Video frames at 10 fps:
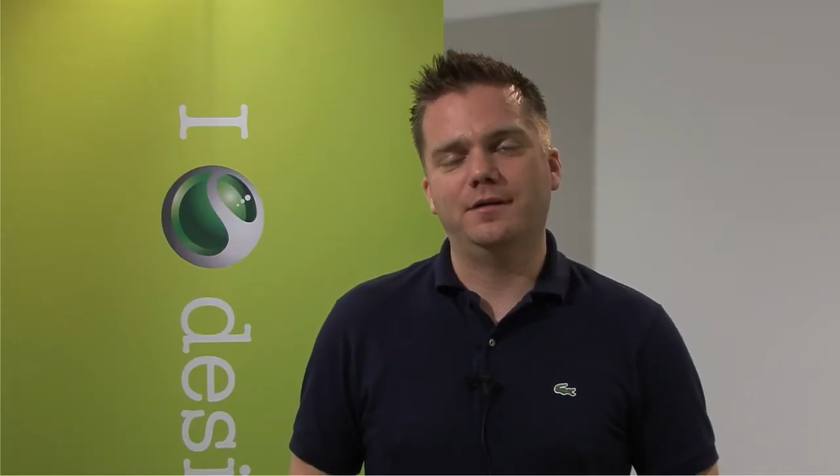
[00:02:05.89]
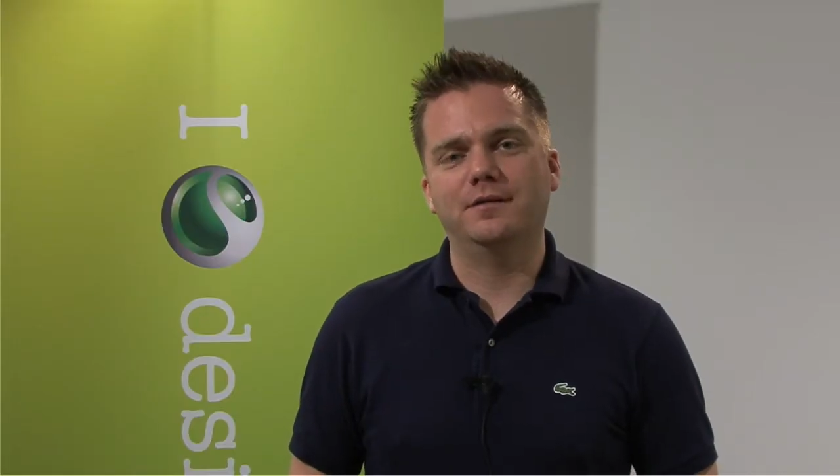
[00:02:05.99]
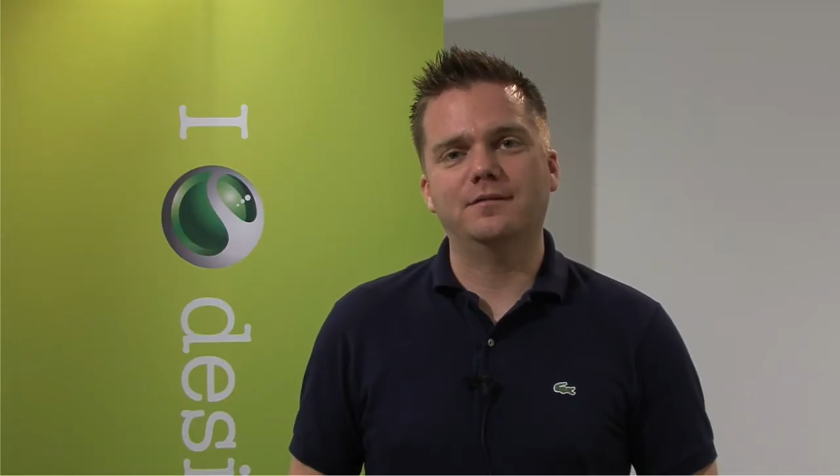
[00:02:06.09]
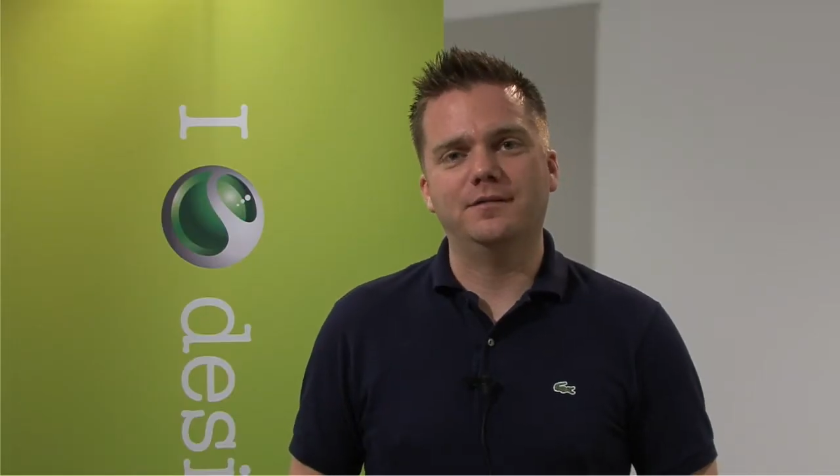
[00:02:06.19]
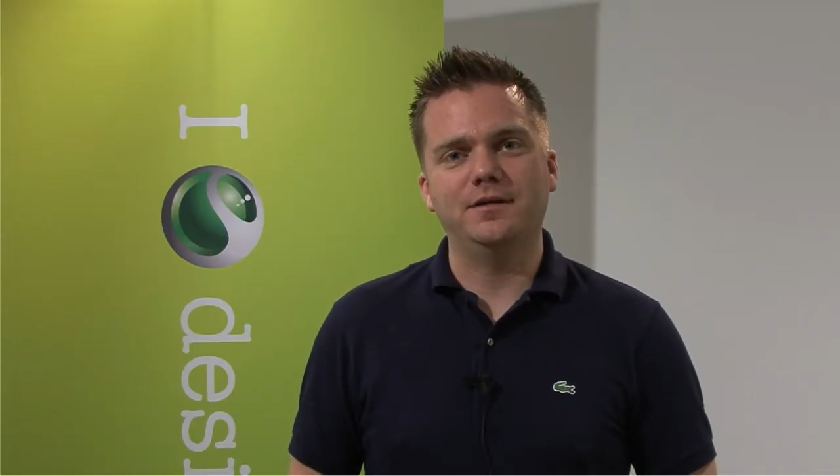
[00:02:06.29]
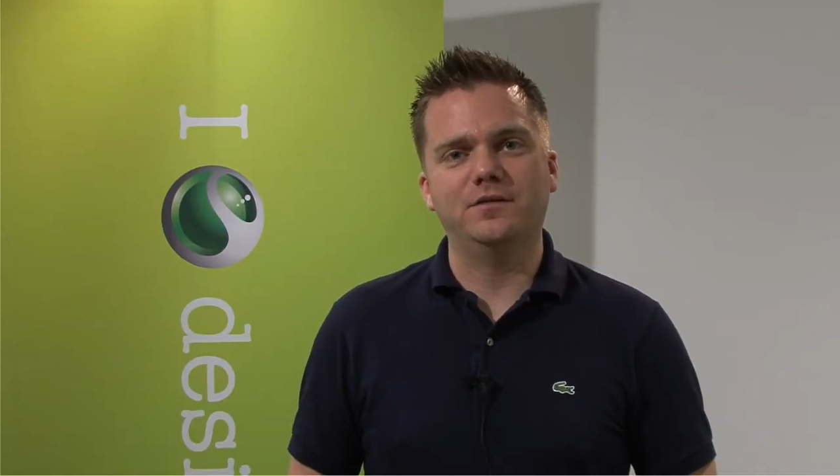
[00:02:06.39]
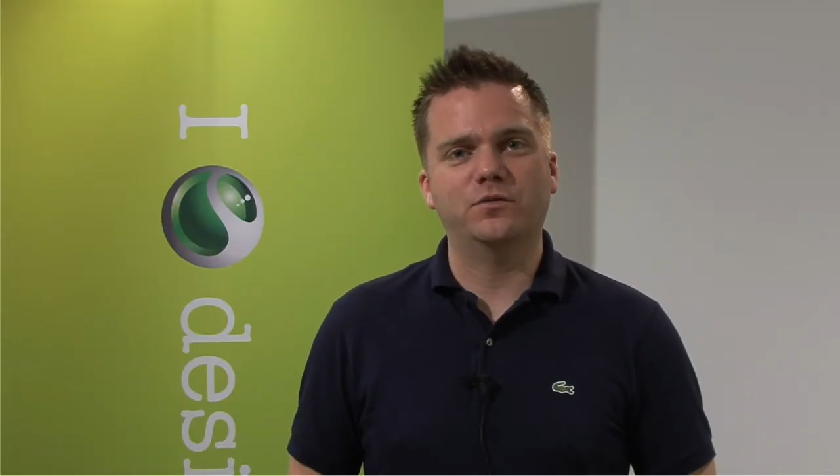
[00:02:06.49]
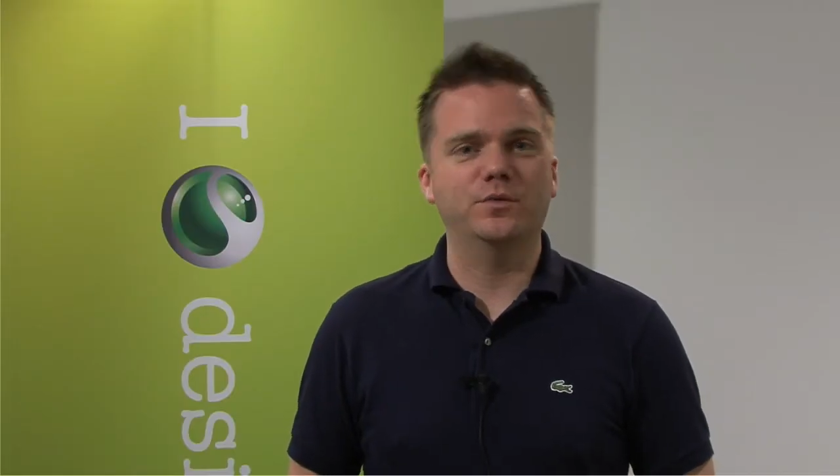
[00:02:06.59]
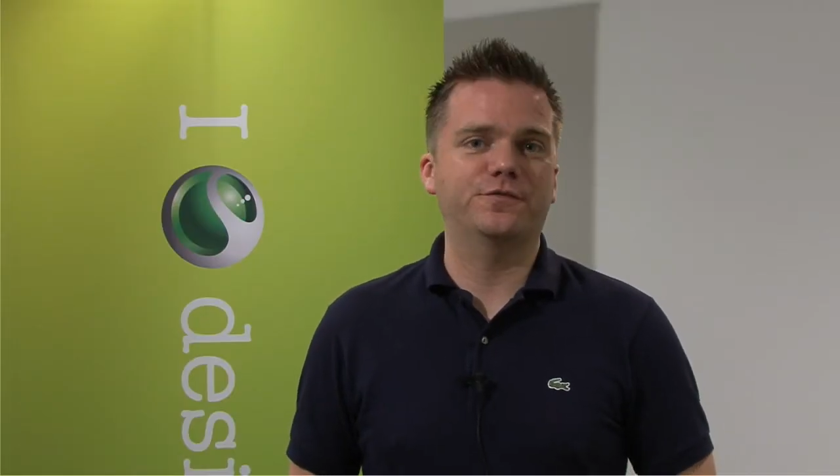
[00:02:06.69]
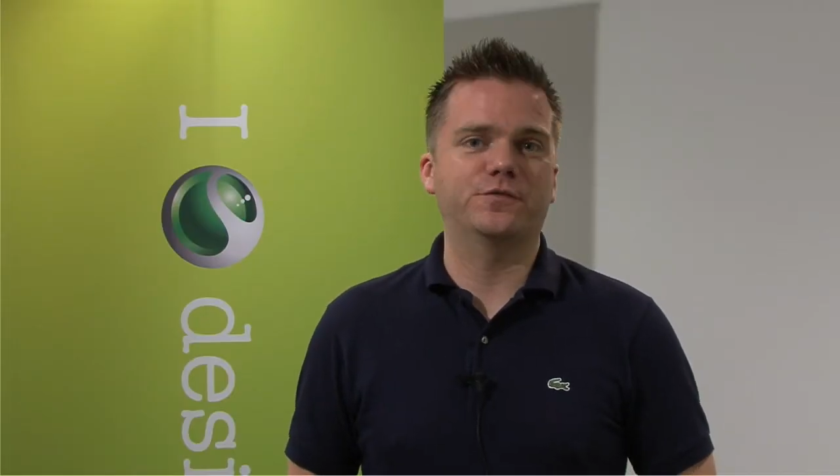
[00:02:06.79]
is the
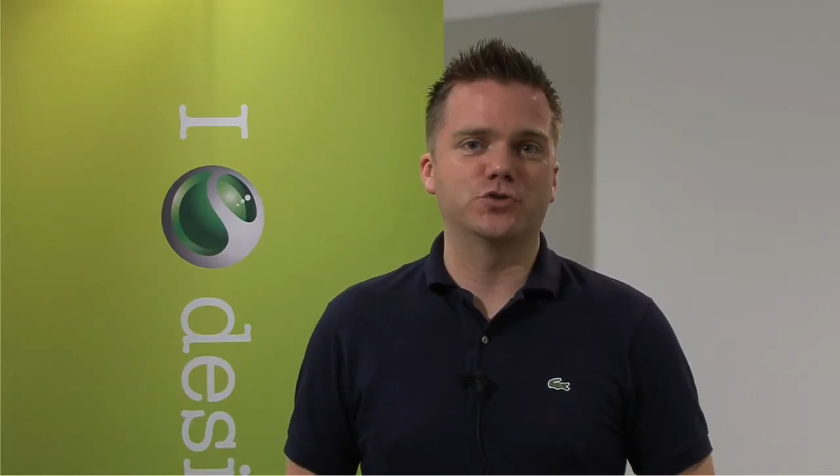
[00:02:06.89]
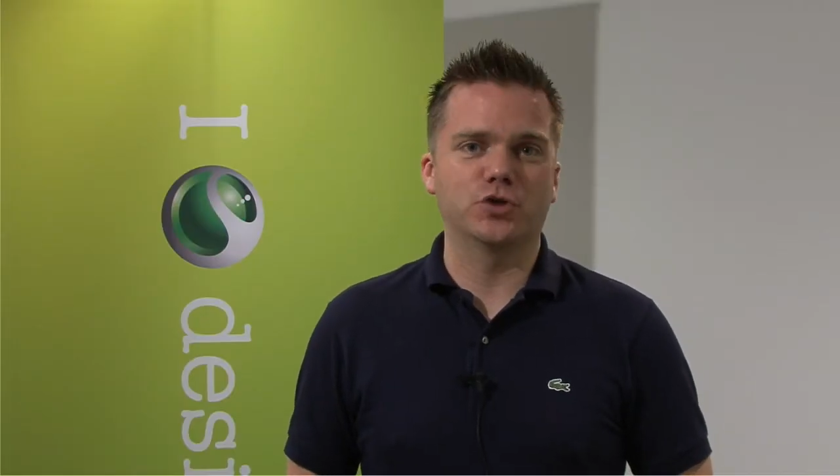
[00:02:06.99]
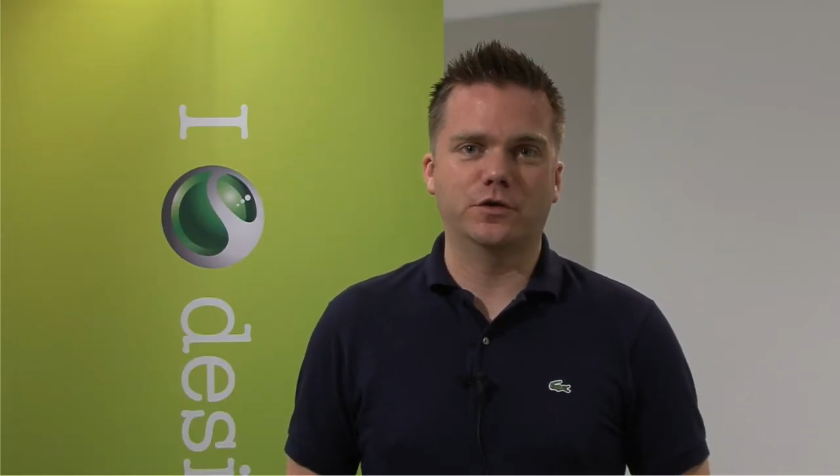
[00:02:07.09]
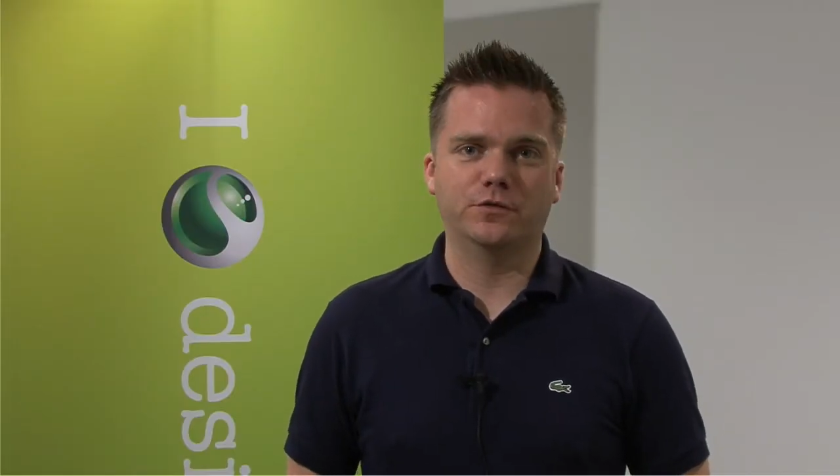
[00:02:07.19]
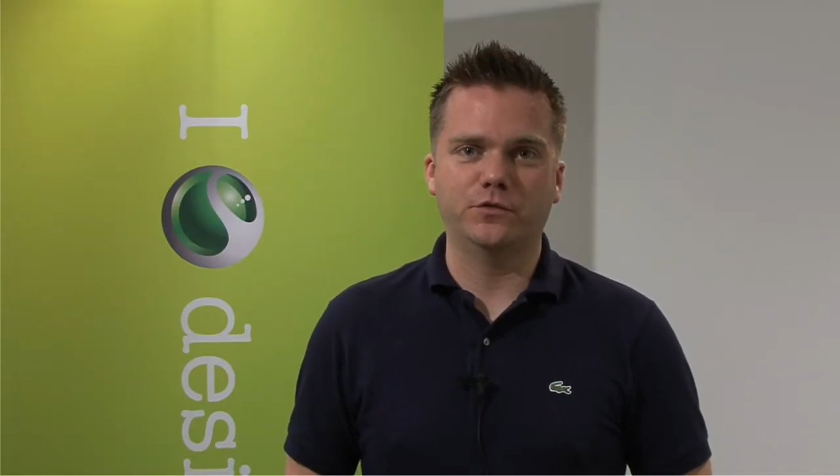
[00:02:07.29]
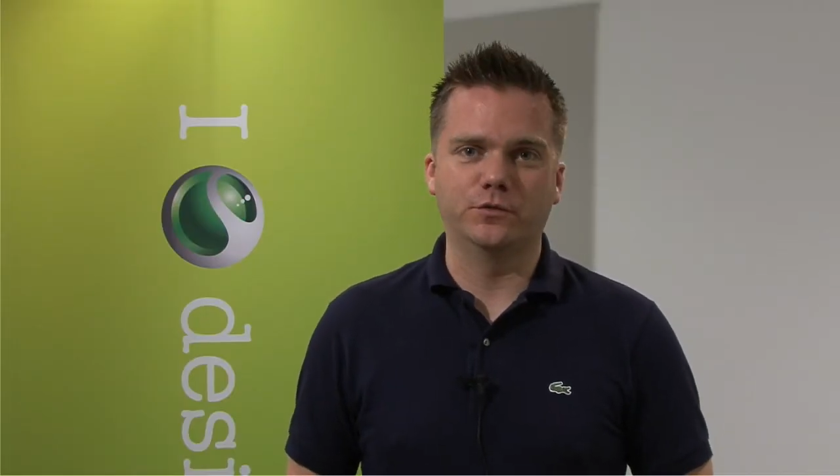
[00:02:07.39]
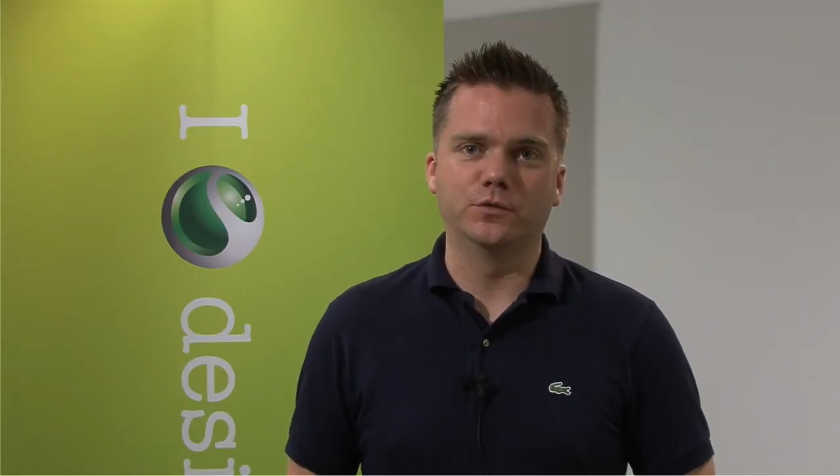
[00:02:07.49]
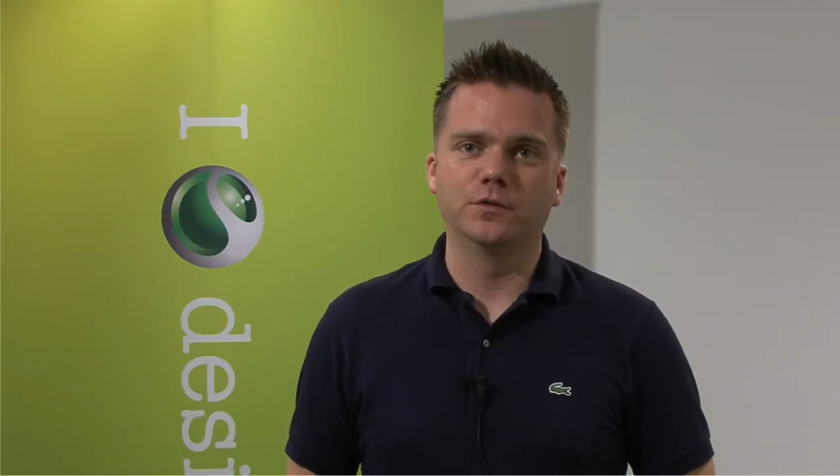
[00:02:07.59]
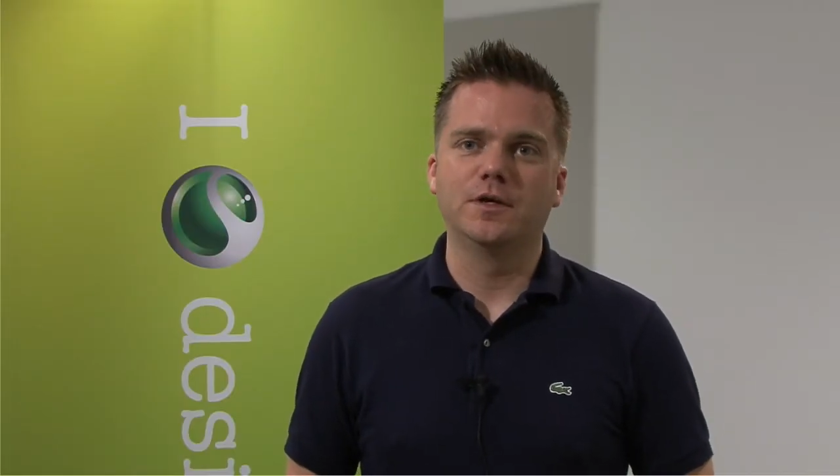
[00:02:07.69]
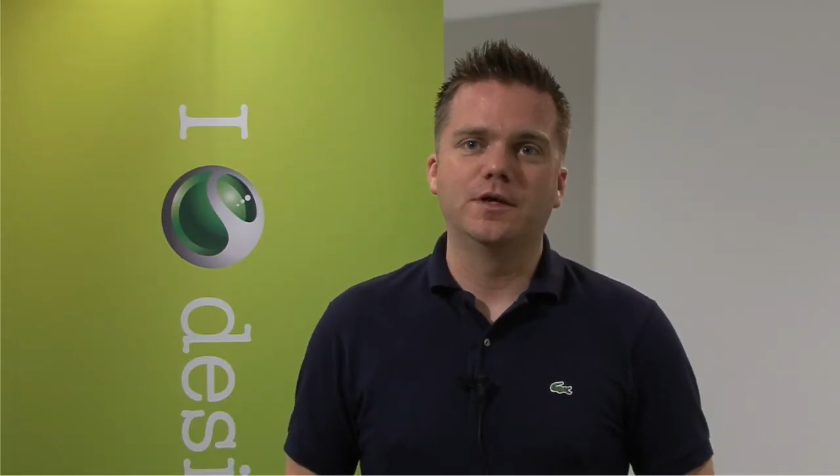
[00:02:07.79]
SWF2JAR tool,